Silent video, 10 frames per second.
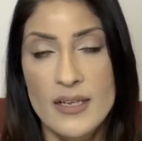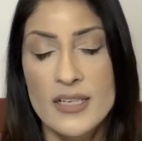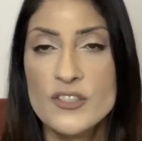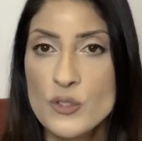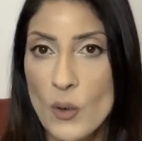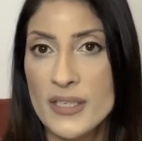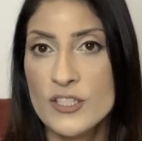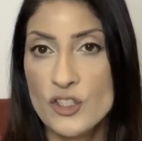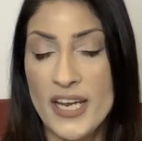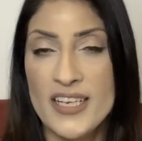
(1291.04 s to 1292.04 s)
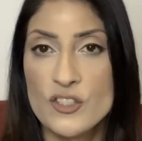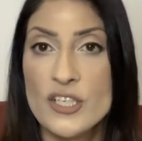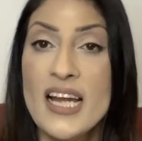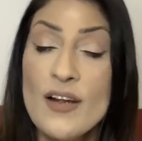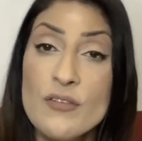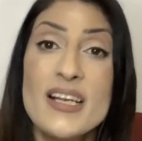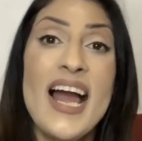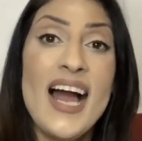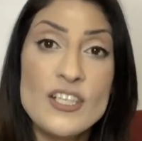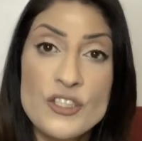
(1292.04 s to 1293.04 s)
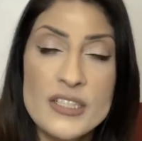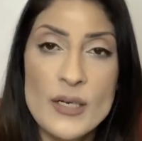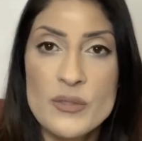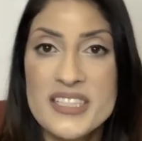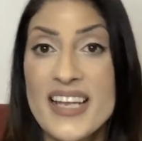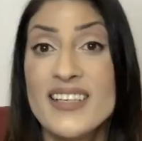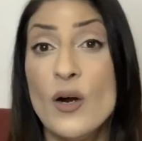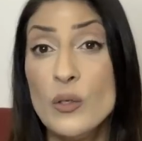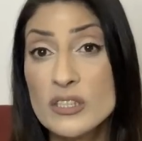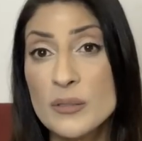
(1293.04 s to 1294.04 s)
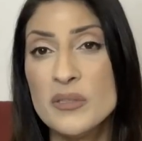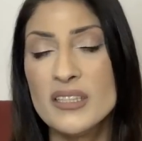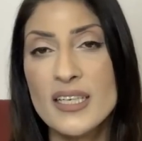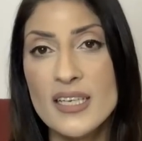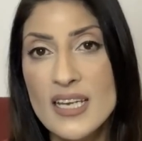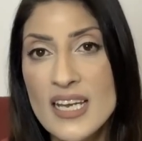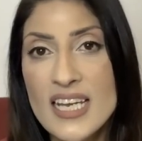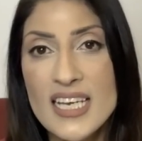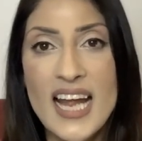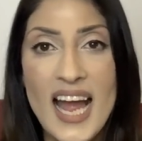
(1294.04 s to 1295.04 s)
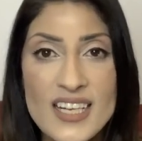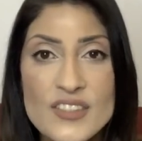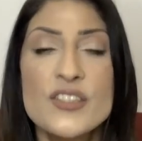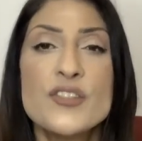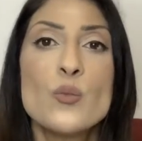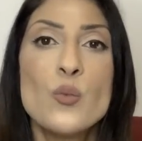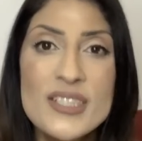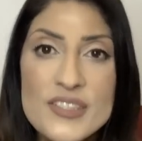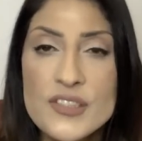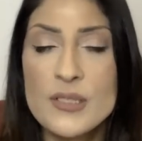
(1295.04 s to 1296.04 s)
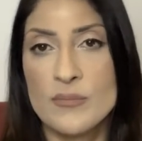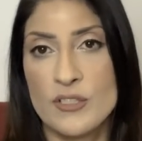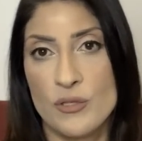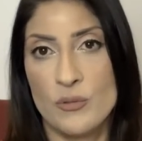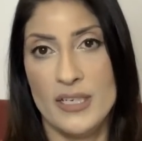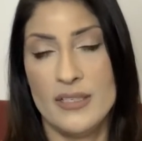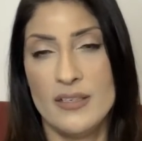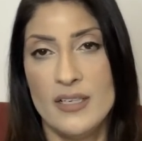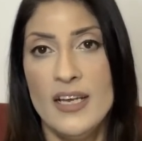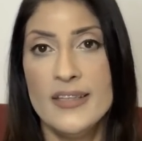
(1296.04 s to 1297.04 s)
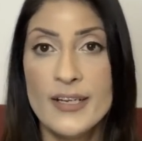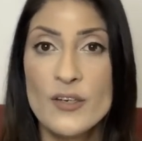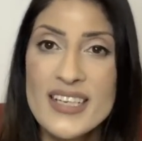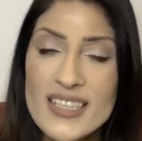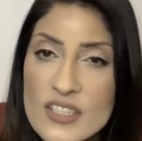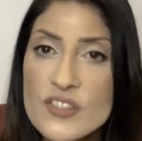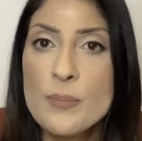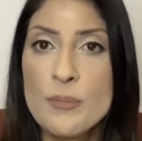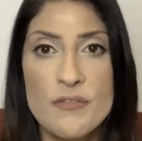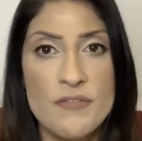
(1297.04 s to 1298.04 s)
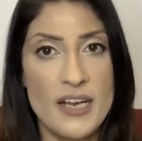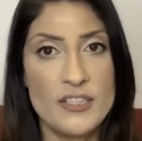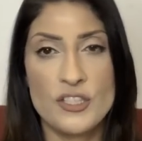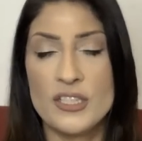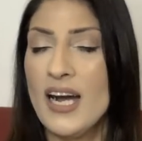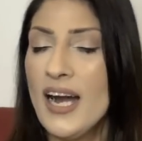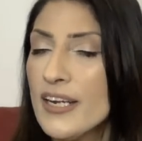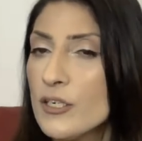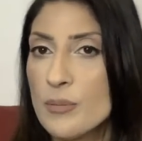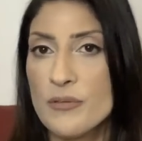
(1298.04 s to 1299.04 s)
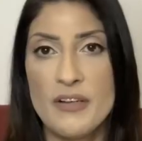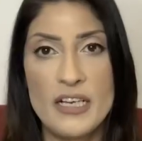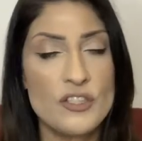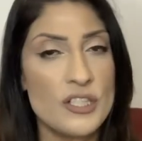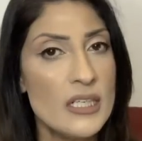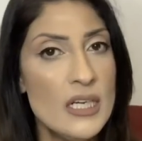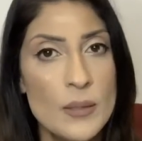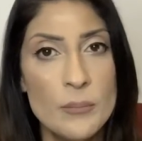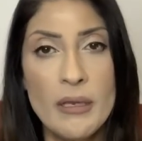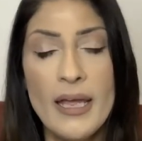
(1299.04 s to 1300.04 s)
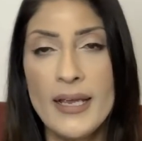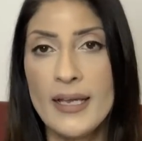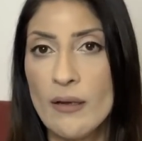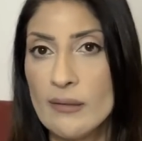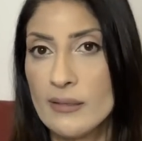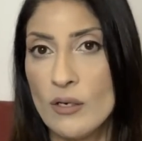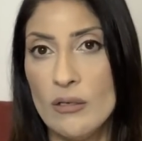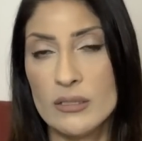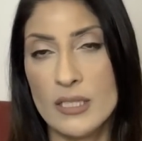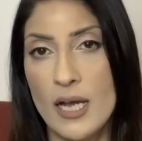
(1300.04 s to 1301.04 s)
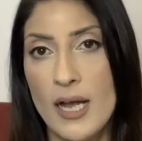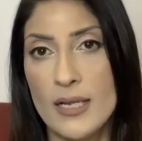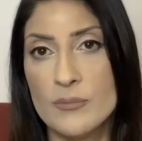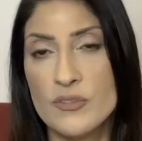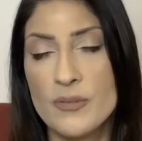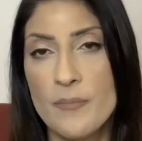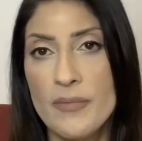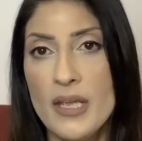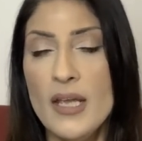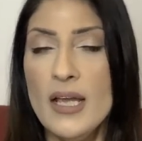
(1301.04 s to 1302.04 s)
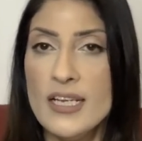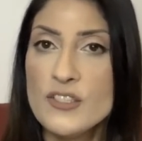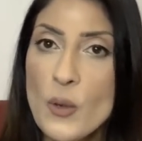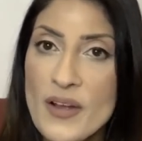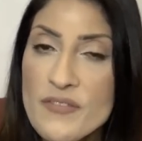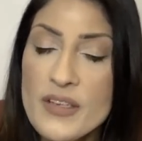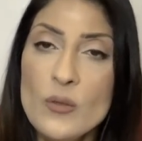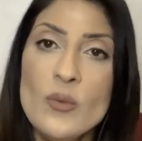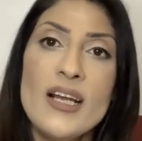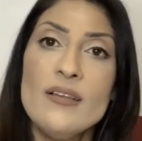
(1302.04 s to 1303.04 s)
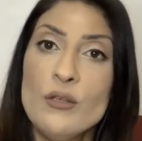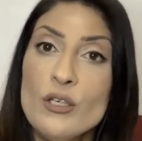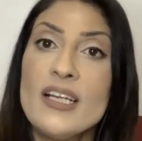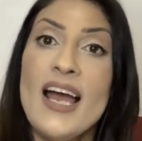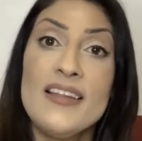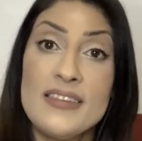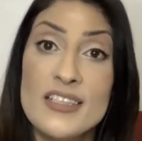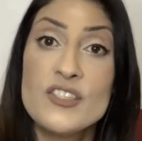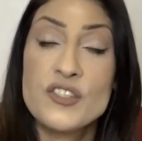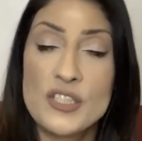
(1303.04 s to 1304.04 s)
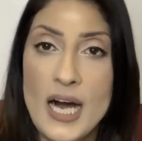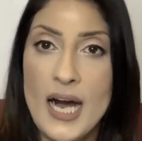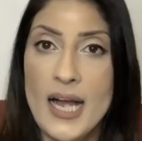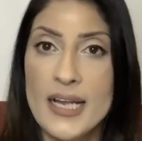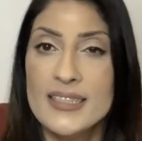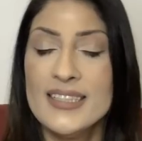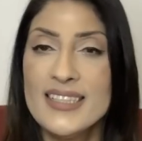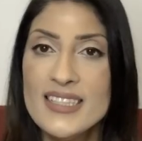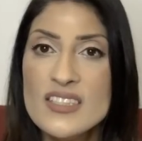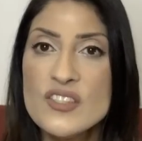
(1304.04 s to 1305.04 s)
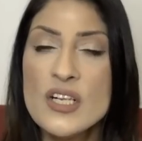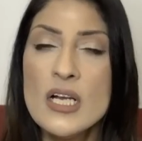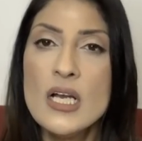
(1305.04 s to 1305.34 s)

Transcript: is going to change. And every action that we take, ultimately, it has its wisdom to it. There is a perfection, a higher perfection playing out at all times. And so I feel when I look at this sky, it is,